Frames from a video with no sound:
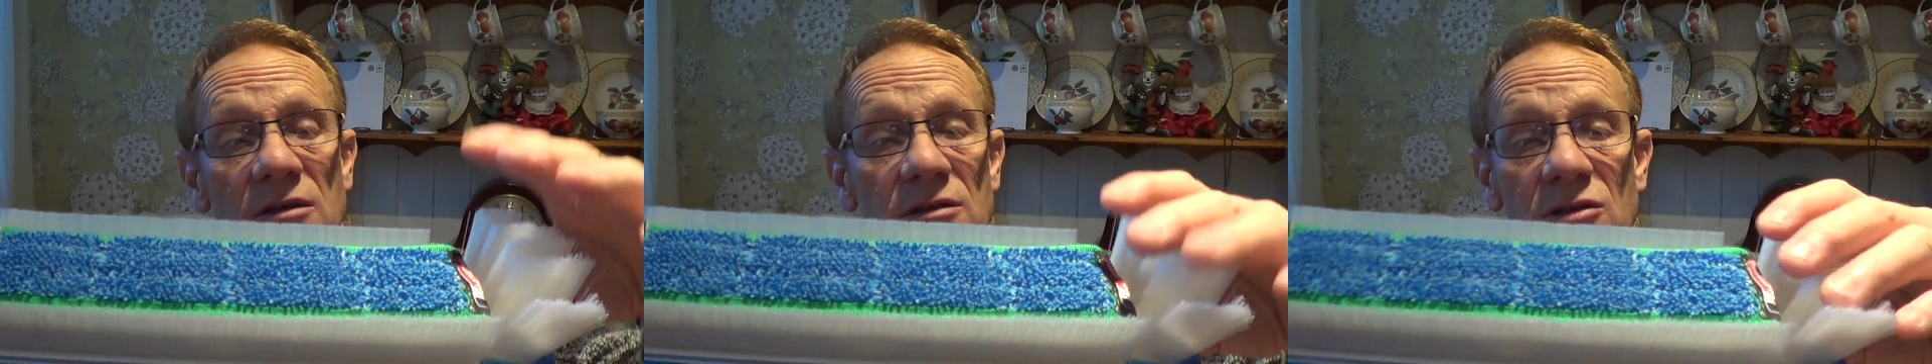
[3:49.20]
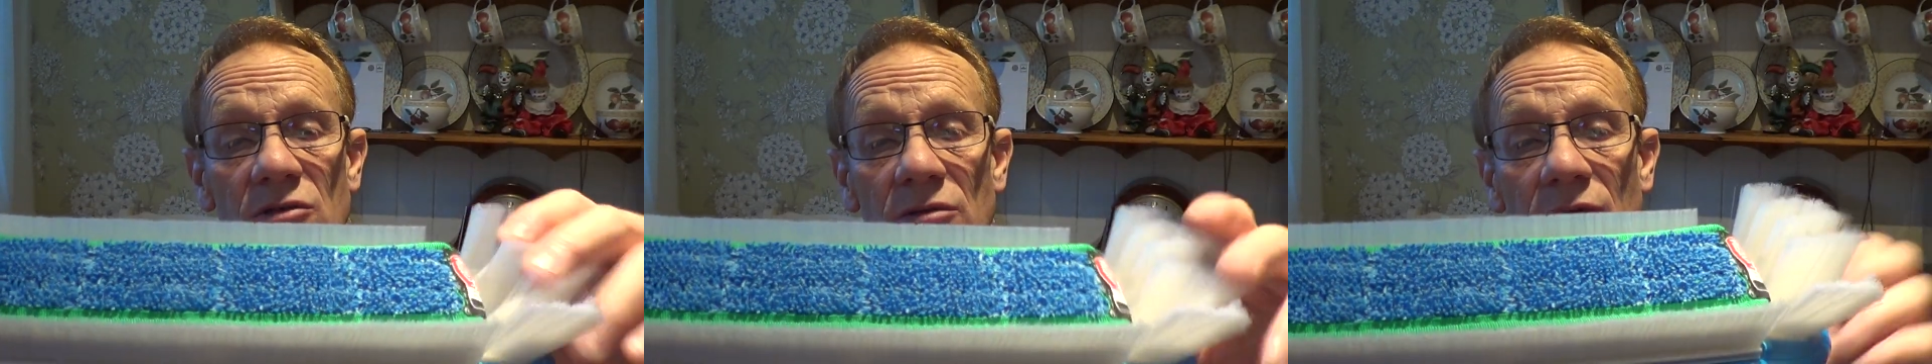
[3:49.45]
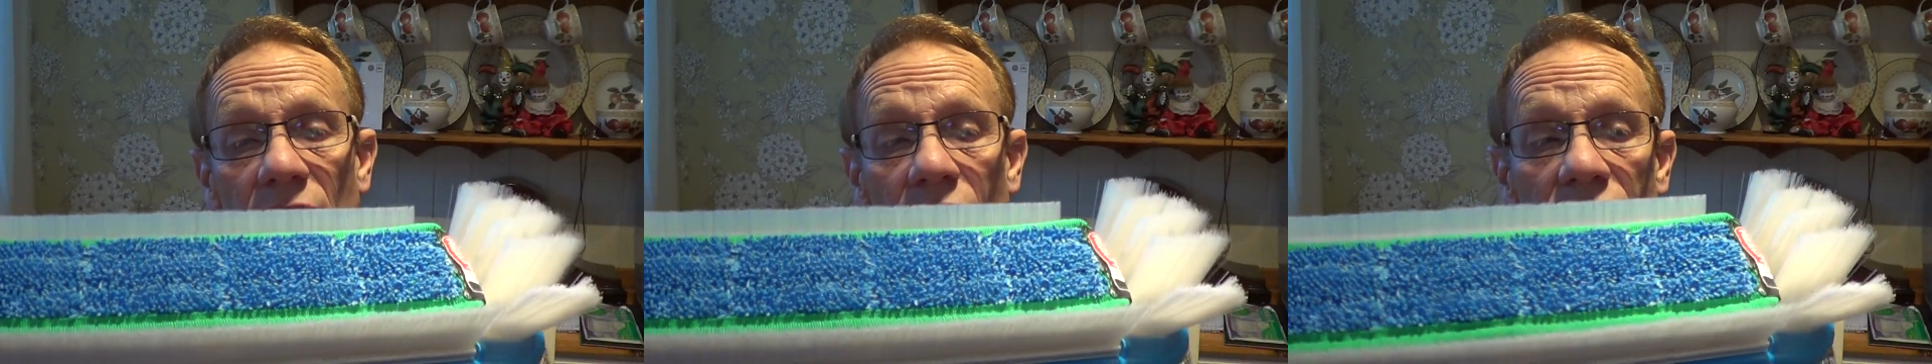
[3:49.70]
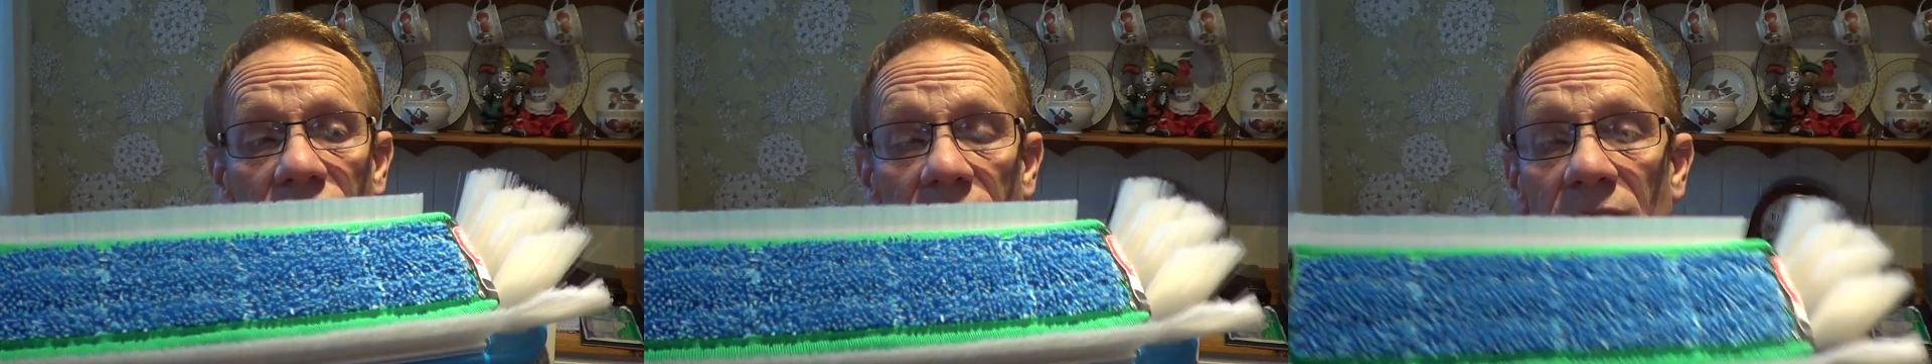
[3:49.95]
it's truly
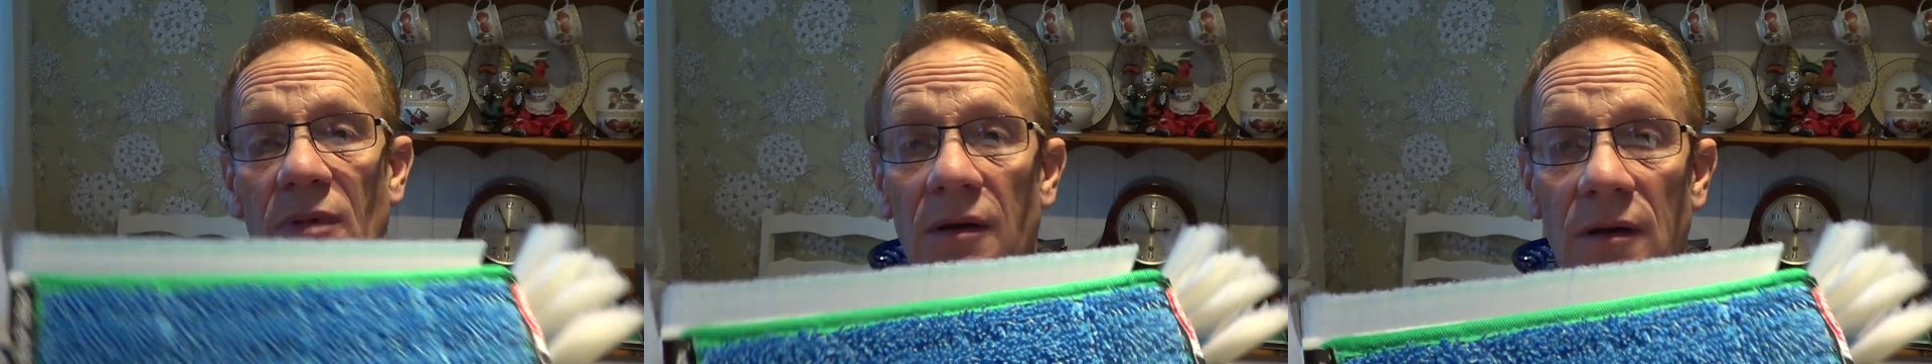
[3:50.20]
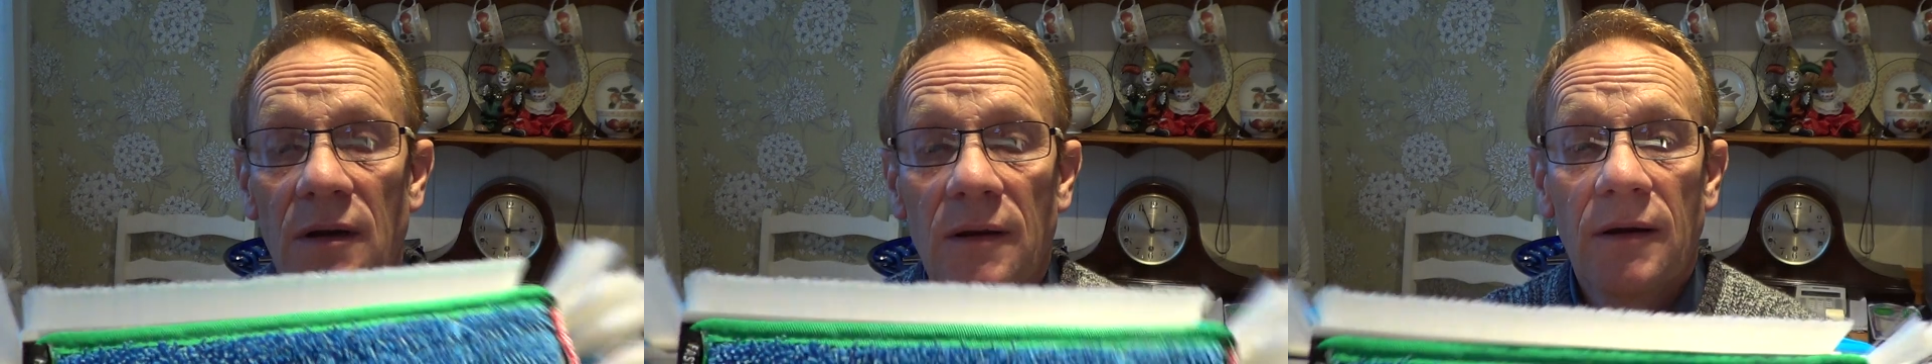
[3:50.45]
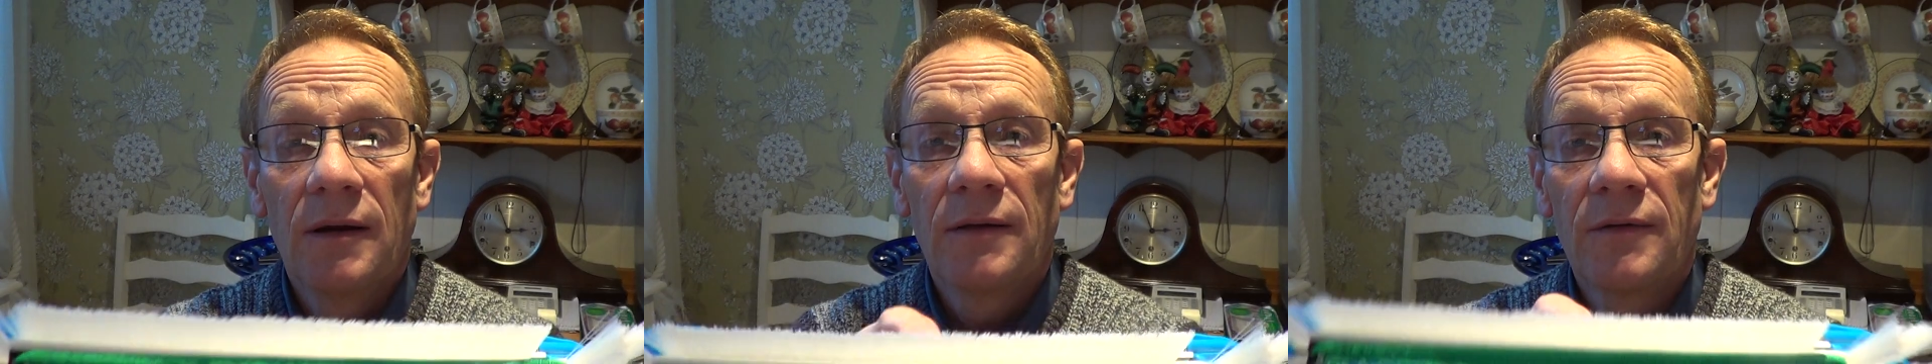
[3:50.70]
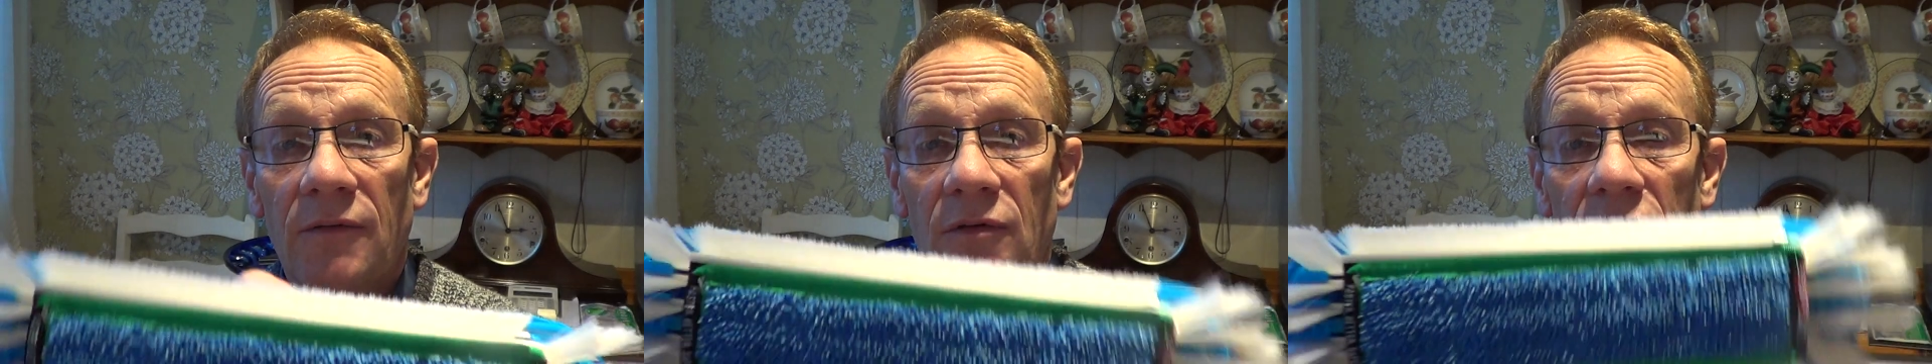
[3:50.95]
awesome,
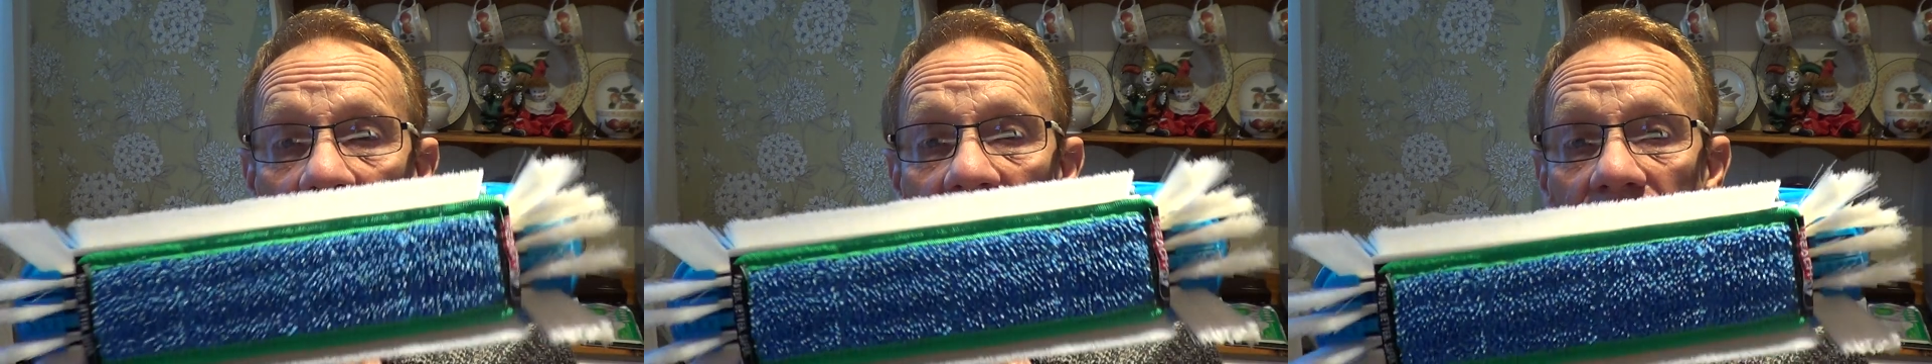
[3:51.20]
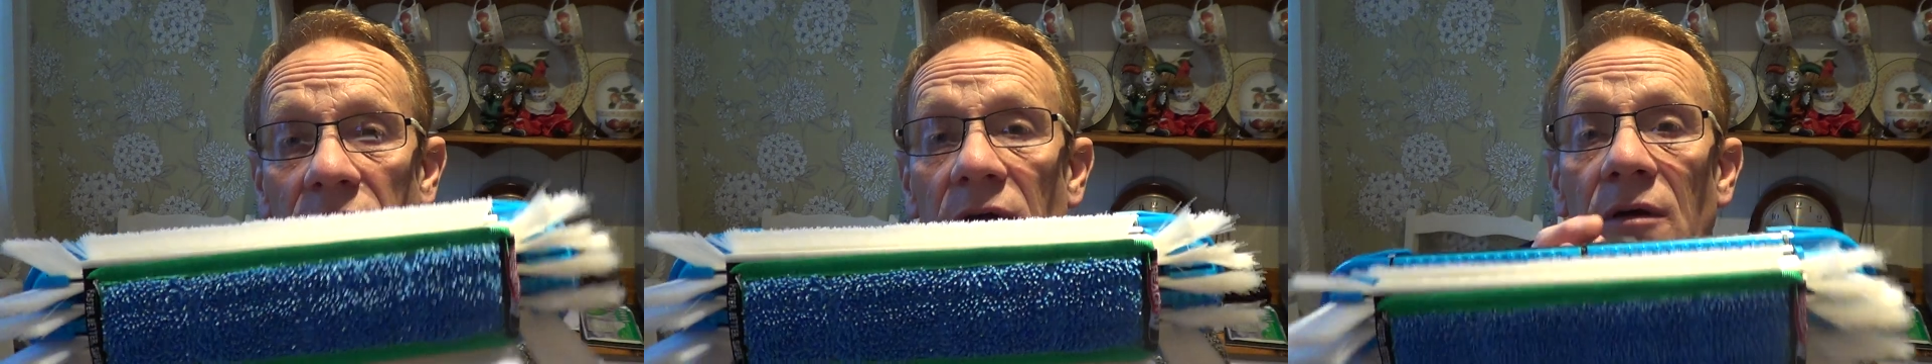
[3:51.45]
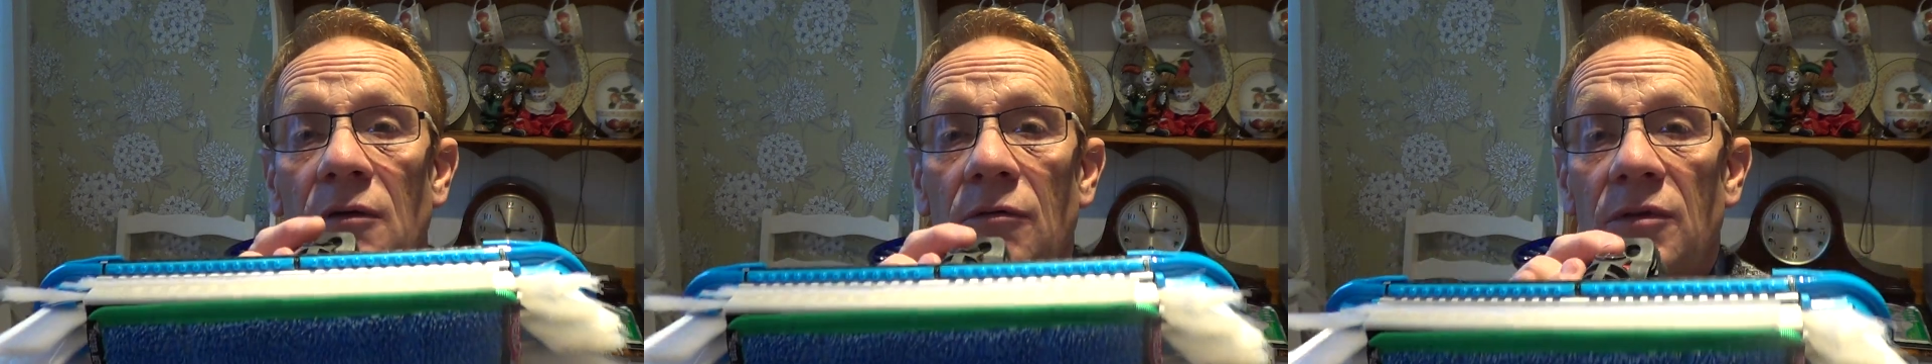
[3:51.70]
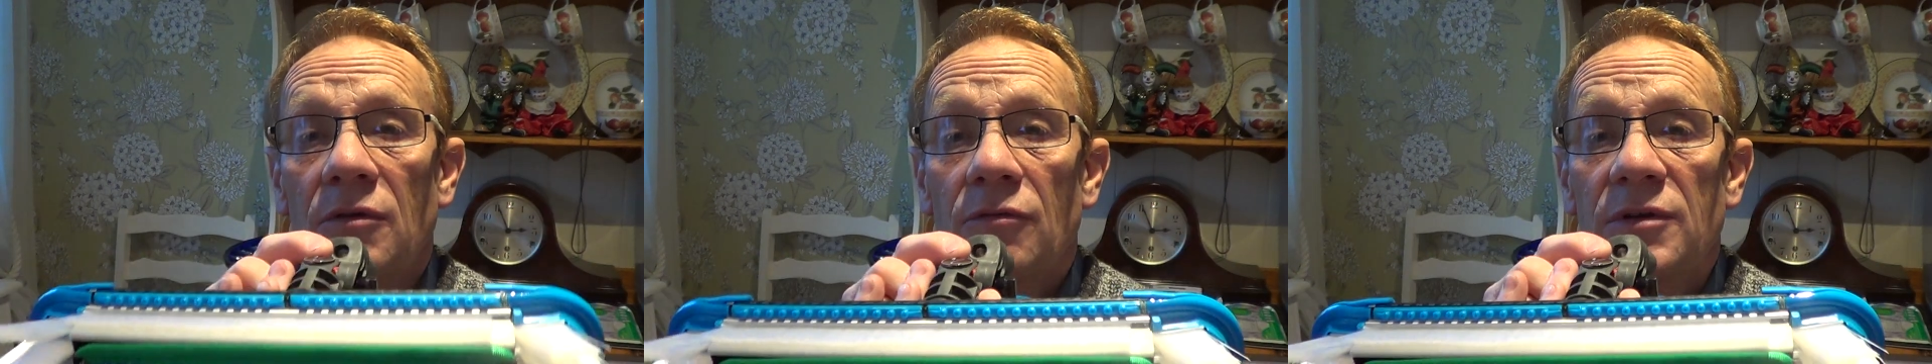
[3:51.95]
and of course,
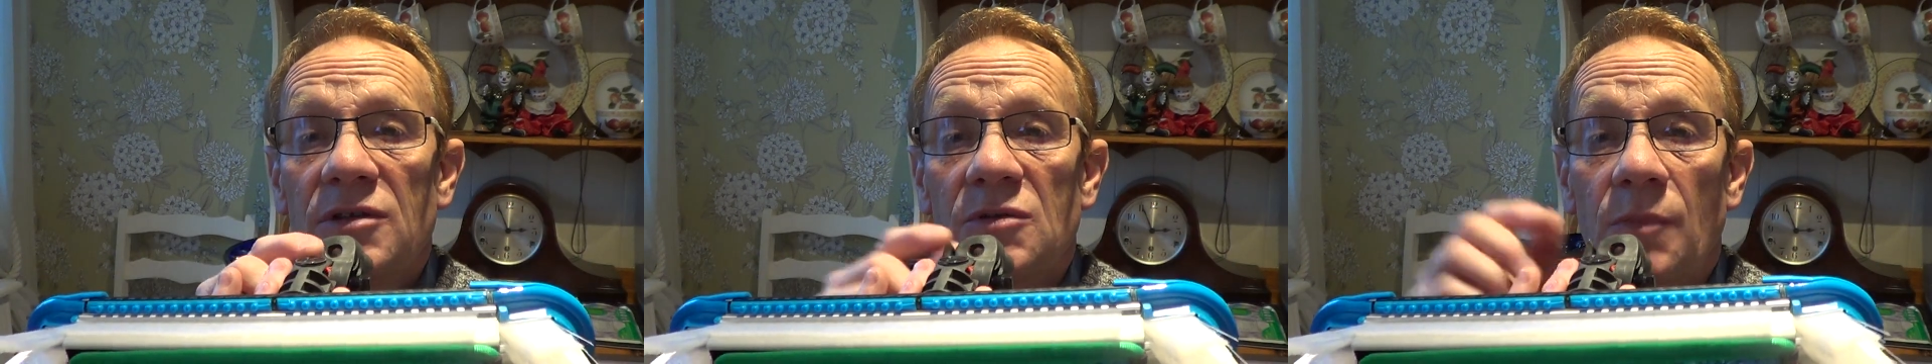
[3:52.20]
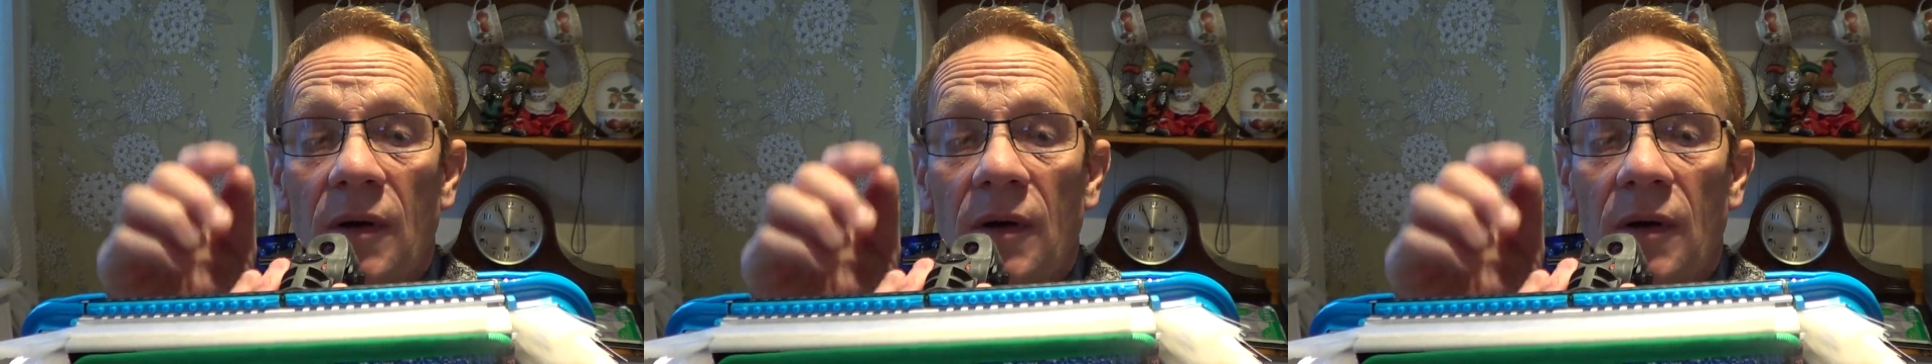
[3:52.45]
with the rinse